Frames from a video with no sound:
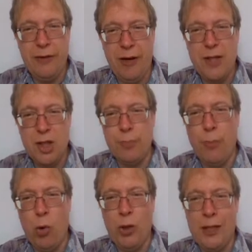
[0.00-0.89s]
very
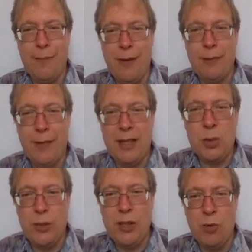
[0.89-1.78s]
small, and in
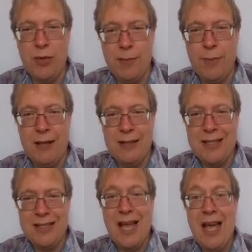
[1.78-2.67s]
mathematics we note it by
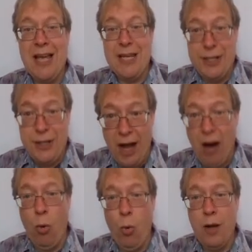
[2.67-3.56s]
this
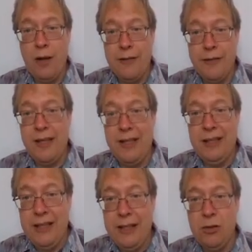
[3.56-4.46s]
Dow
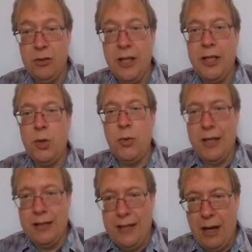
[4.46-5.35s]
thing here, you
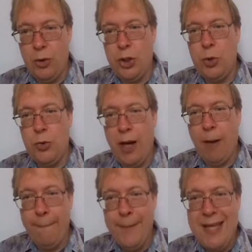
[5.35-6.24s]
get Dow Q,
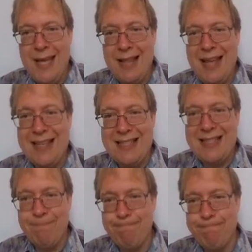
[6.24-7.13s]
Dow P, and that
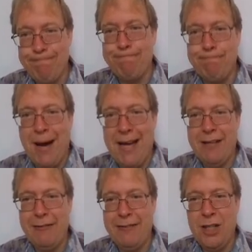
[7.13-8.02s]
is by
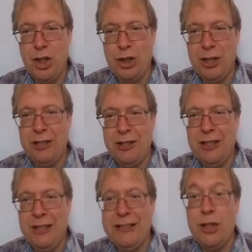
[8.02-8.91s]
definition
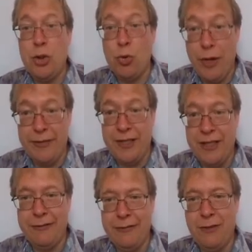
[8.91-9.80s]
the
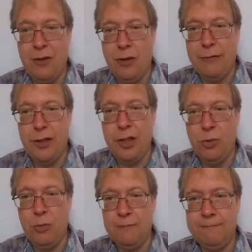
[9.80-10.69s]
derivative of Q.